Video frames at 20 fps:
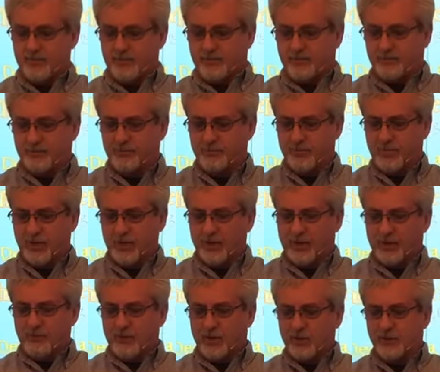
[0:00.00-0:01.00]

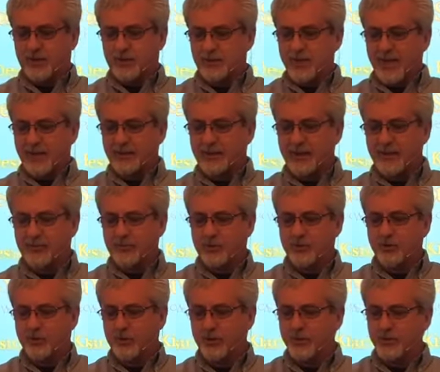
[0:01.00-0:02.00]
in verses 19 through
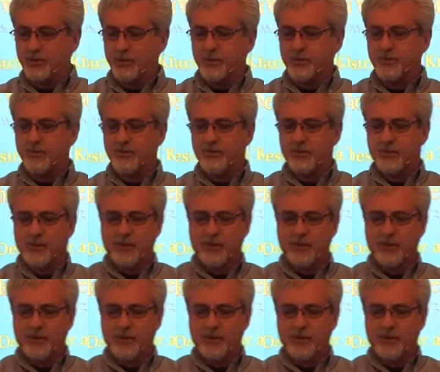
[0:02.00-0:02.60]
22,